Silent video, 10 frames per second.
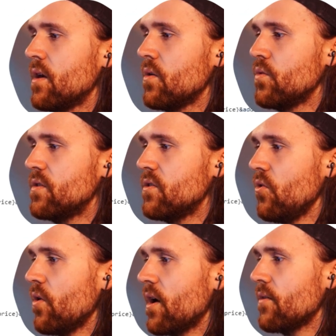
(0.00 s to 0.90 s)
we
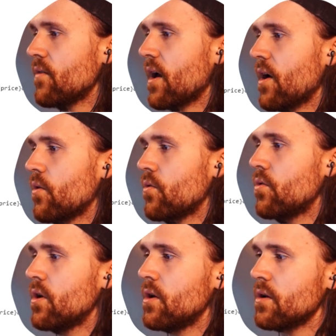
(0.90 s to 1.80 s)
do have our
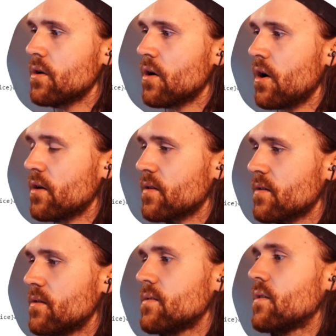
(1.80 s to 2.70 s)

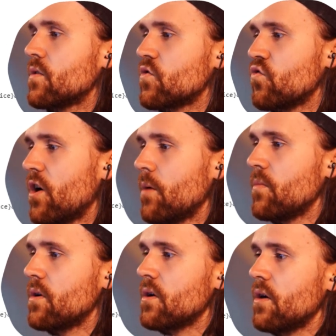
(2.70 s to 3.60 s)
constant Stripe
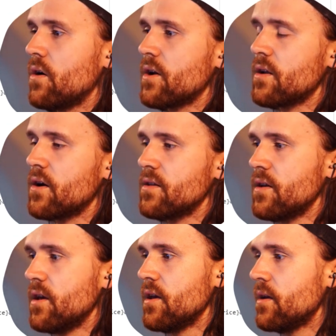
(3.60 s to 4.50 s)
client
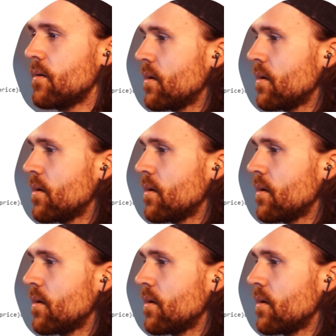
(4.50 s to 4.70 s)
ID,